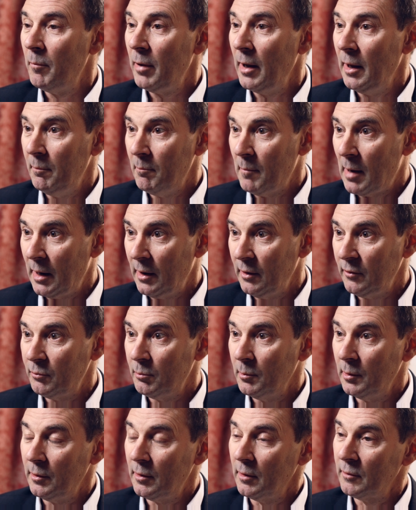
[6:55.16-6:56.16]
pain
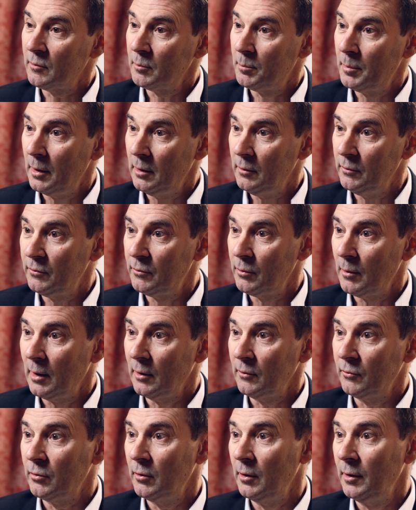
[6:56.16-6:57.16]
management as opposed to
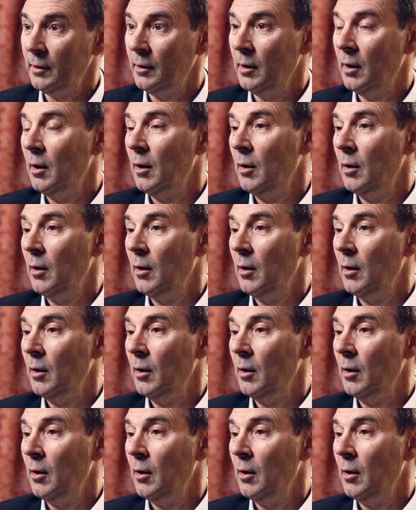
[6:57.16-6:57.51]
actually